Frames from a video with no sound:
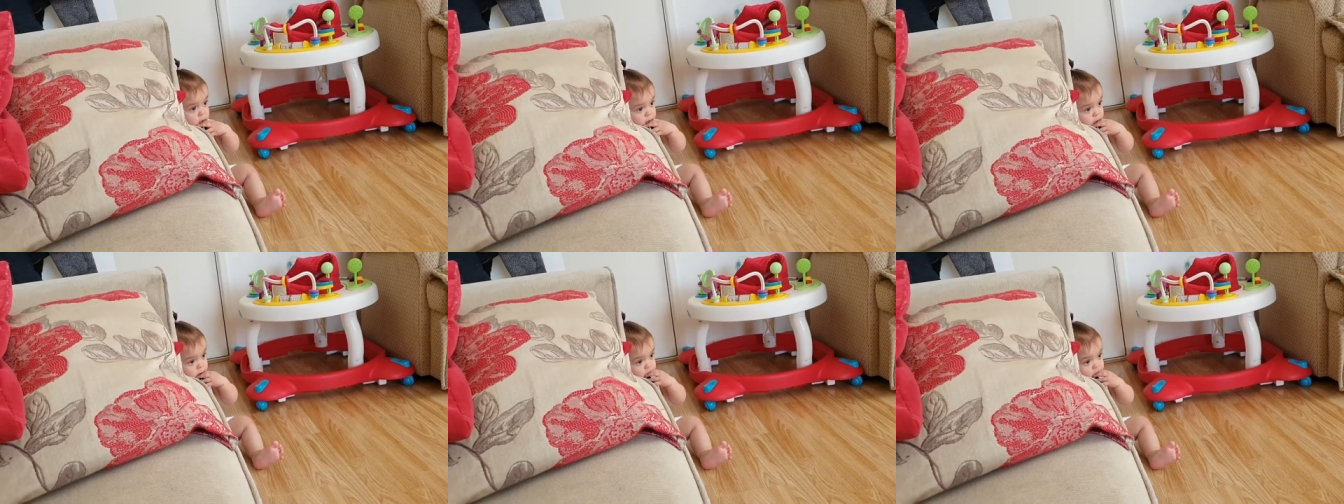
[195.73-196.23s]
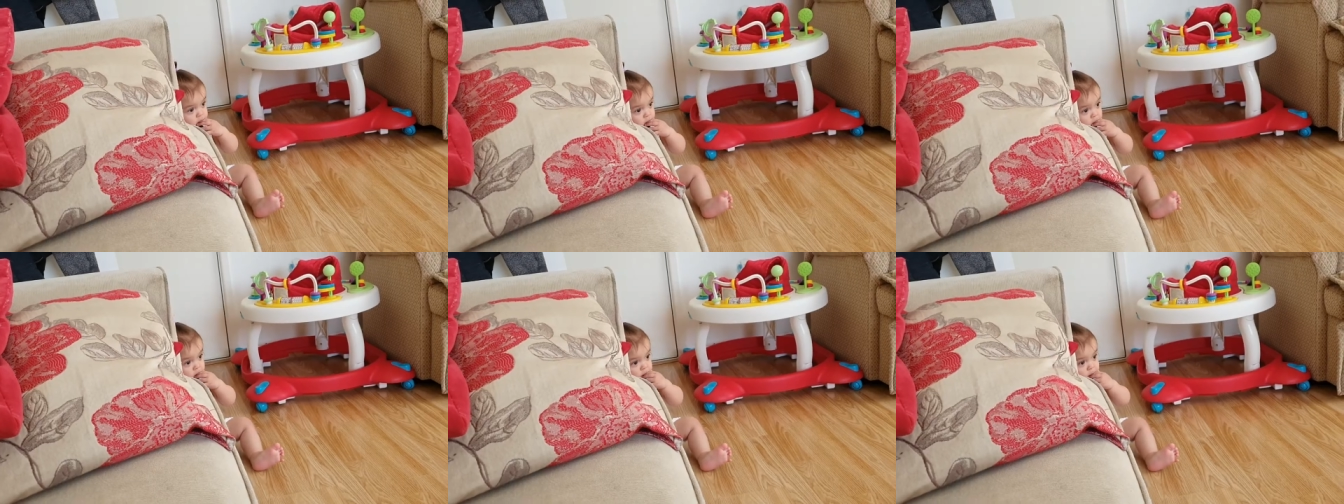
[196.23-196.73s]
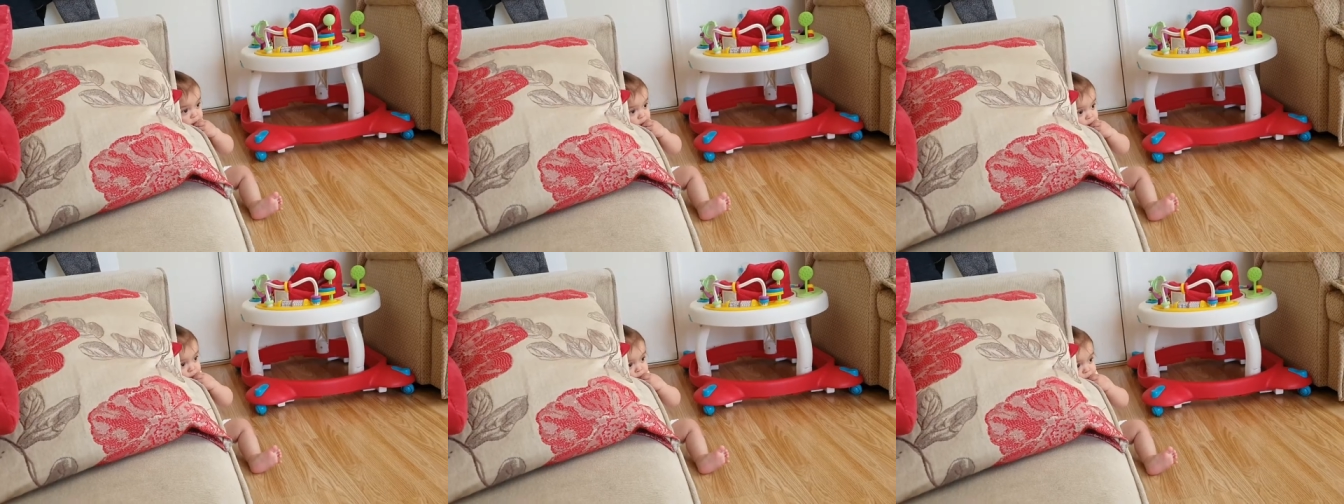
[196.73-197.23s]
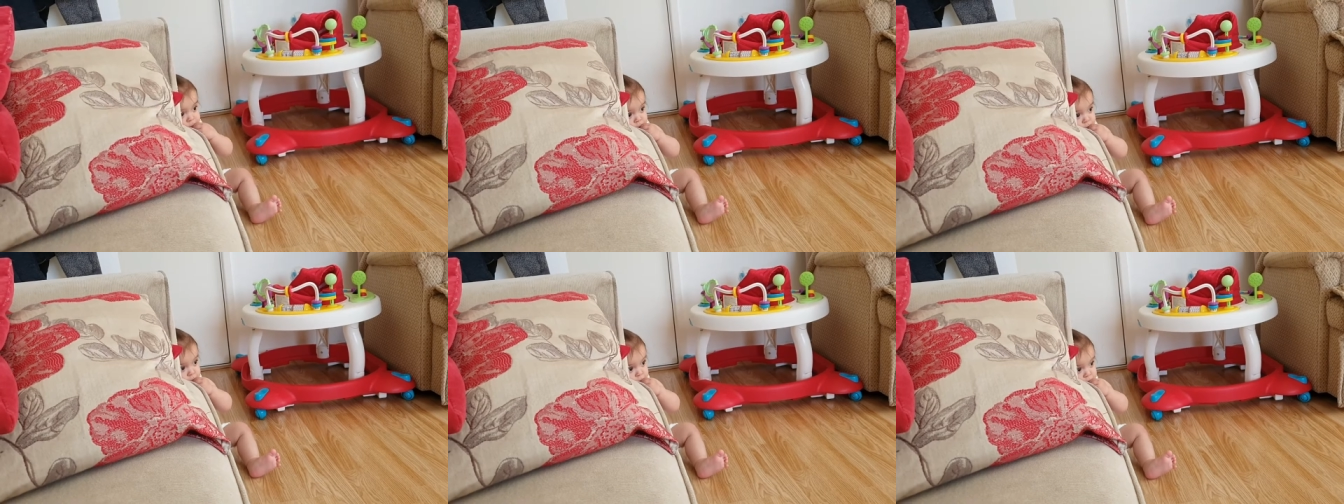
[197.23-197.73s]
Sofia, what are you
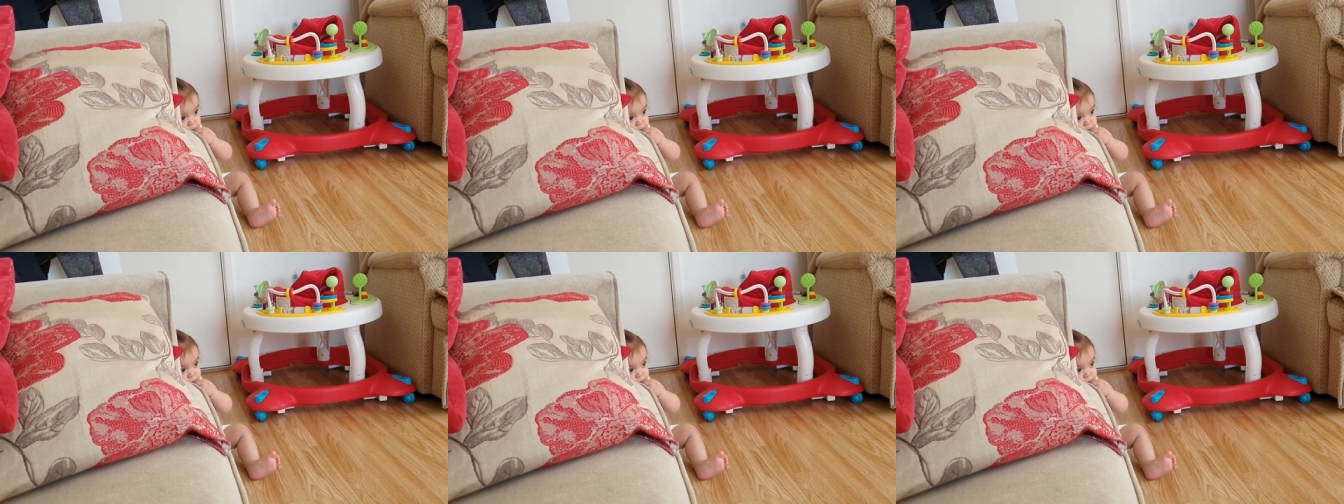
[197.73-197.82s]
doing